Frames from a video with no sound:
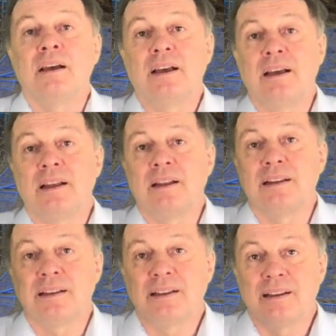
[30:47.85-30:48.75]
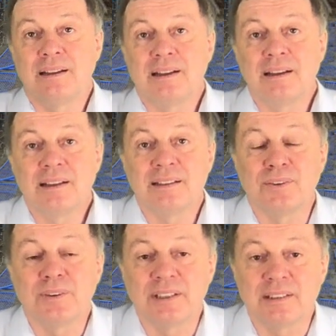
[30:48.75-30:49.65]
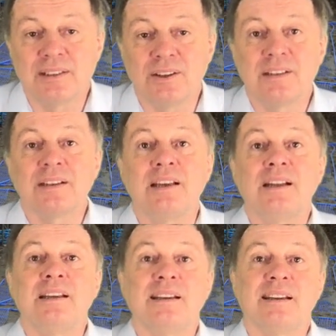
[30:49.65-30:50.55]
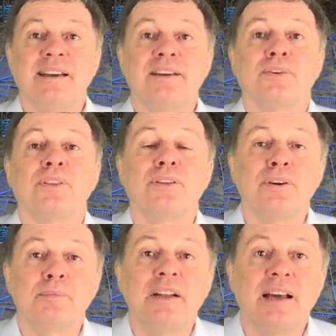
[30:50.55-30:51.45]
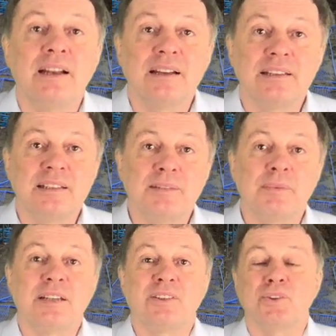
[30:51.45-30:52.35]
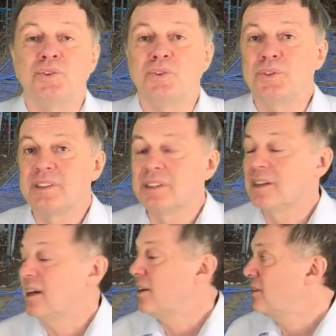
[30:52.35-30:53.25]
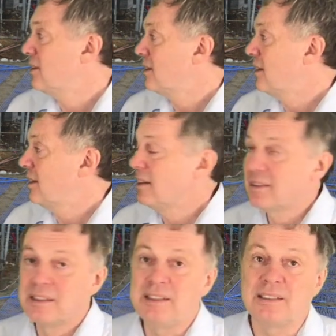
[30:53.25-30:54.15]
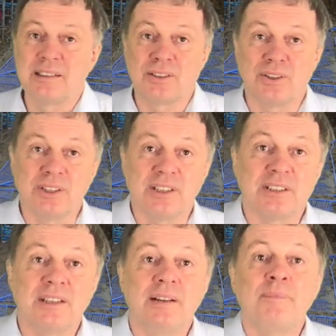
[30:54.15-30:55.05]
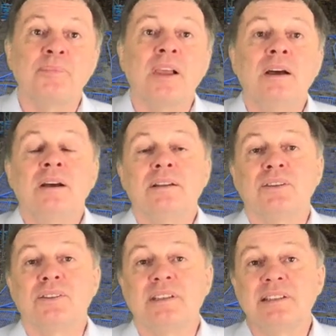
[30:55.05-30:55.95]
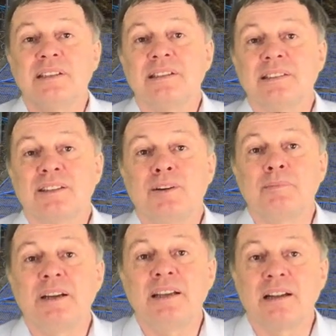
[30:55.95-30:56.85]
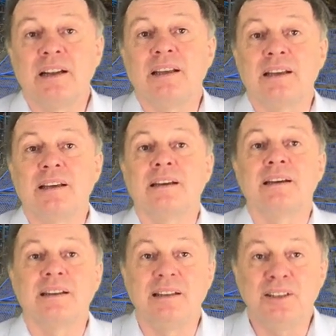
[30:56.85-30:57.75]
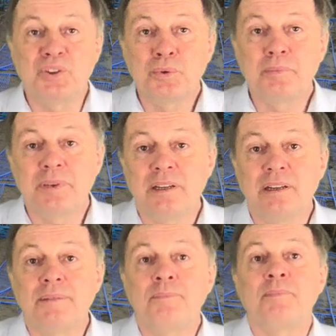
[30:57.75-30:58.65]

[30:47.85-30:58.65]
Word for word: and so it's not really geothermal energy, but you use the ground as a heat storage. So this is completely renewable,